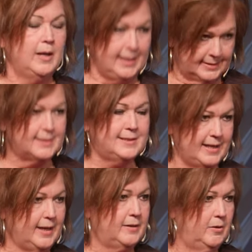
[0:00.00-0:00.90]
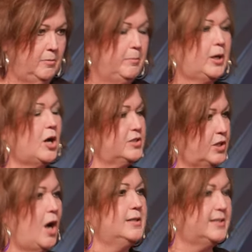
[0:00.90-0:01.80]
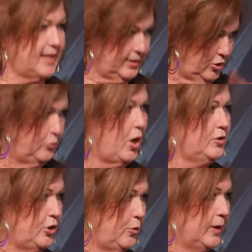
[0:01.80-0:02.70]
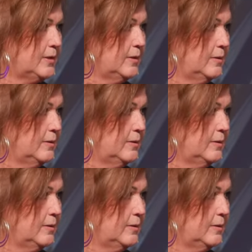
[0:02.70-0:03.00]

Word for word: It's a sin because God said, do not do it.